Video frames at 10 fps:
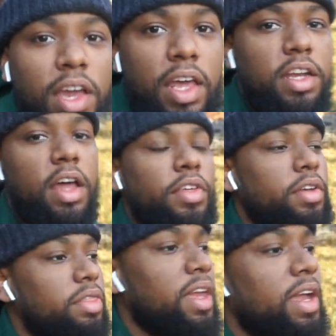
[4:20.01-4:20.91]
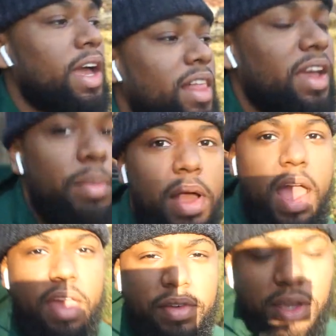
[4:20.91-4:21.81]
And another thing I like
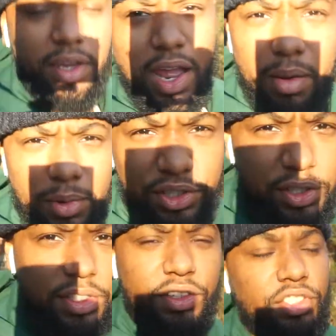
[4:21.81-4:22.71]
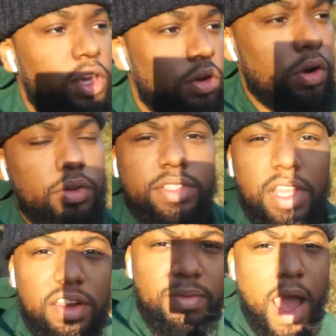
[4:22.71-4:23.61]
about having a camera just in general
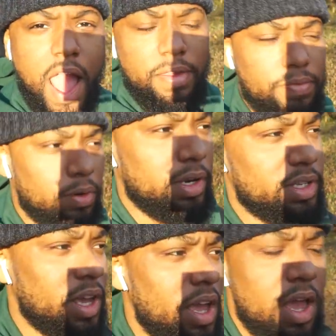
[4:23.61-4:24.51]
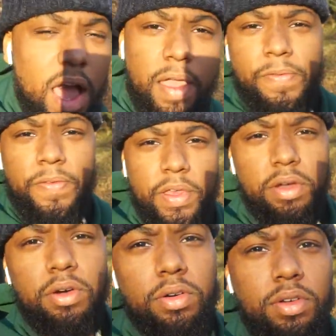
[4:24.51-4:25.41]
instead of my iPhone is I
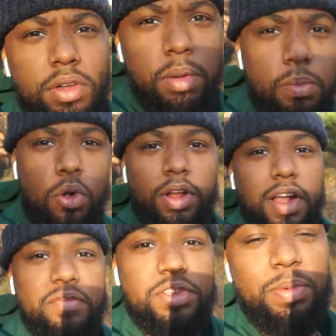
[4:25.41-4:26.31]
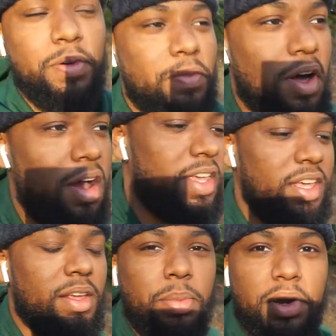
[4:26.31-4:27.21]
feel more comfortable
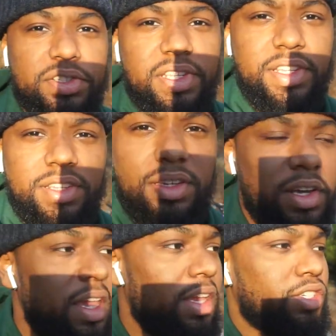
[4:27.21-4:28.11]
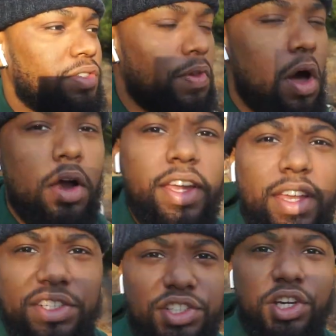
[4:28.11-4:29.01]
vlogging in person and just
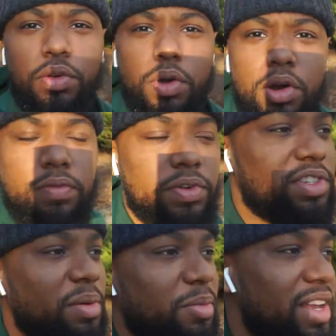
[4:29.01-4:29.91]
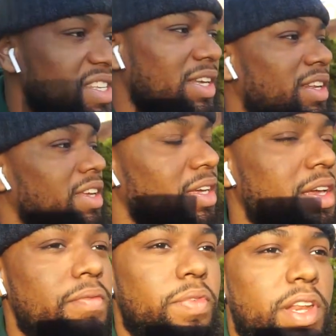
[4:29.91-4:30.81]
vlogging in general. For some reason,
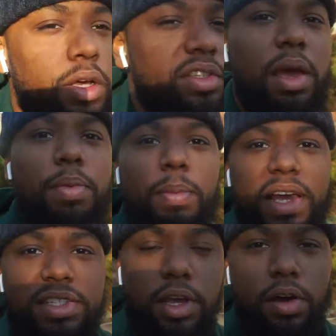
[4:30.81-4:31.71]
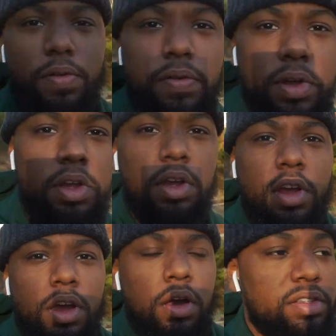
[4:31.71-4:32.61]
videotaping myself
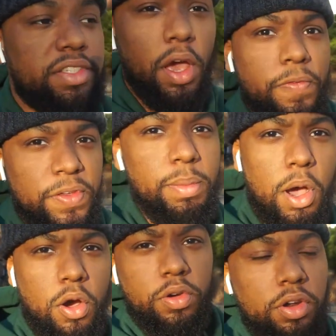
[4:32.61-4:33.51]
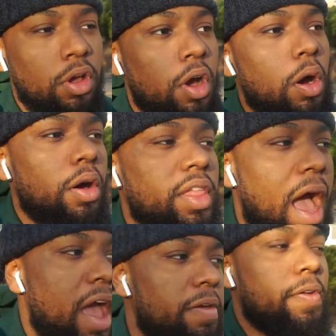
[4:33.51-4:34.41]
selfie mode on
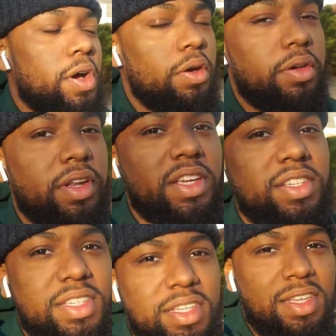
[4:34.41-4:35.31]
the iPhone is